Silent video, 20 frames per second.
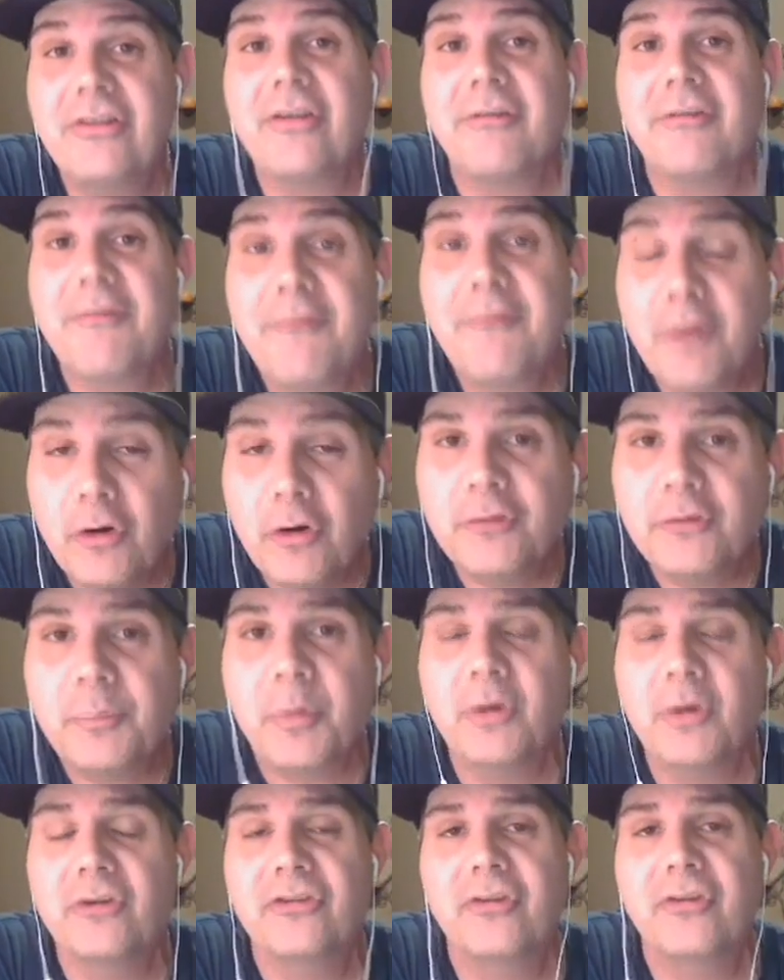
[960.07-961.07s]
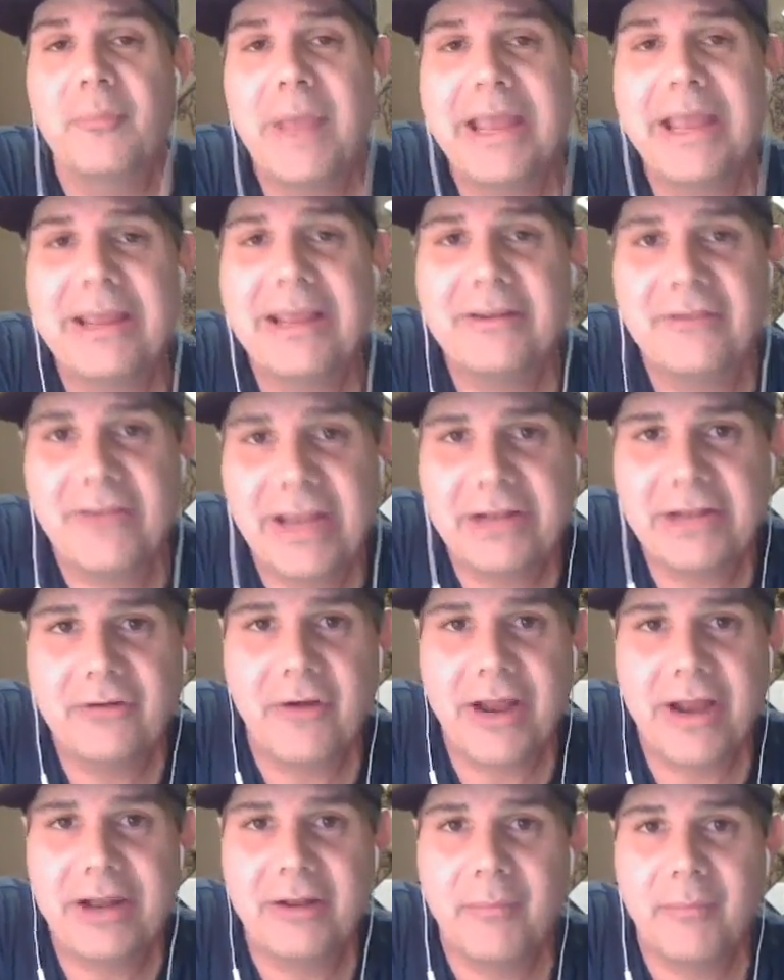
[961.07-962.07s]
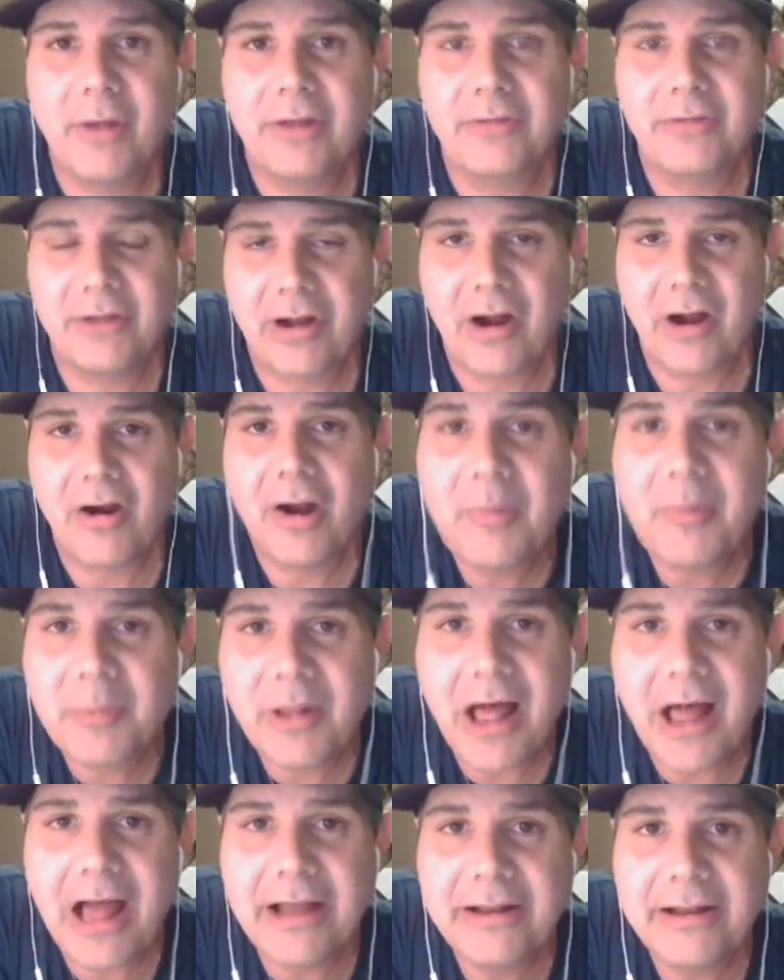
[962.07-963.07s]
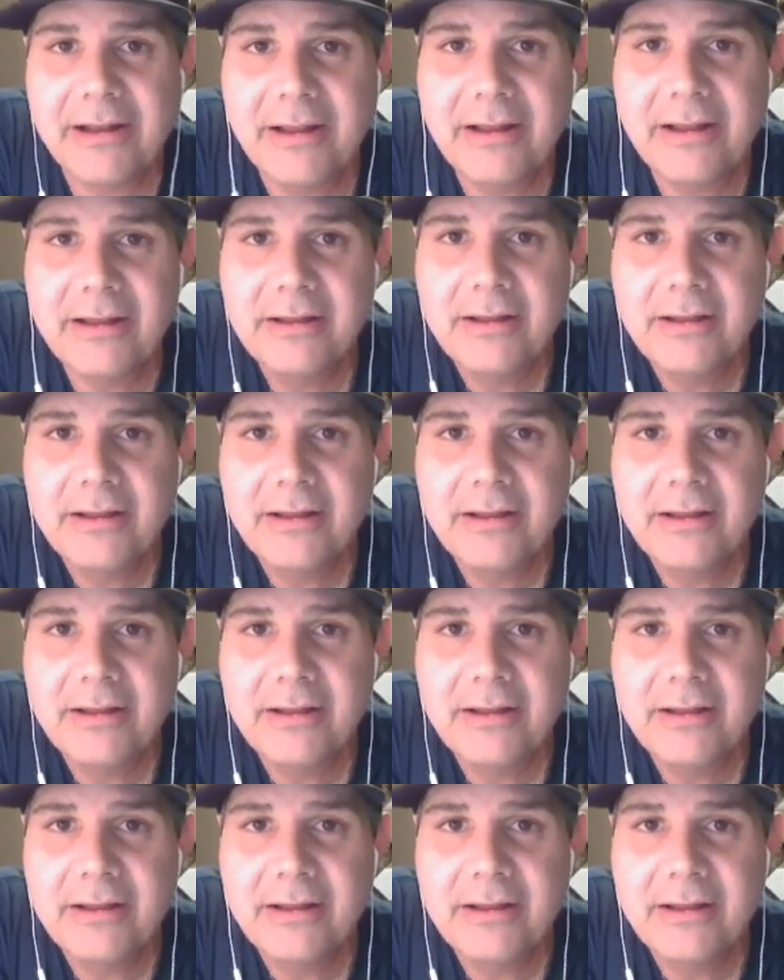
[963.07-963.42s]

me to the first person making 10 grand a month in our upline.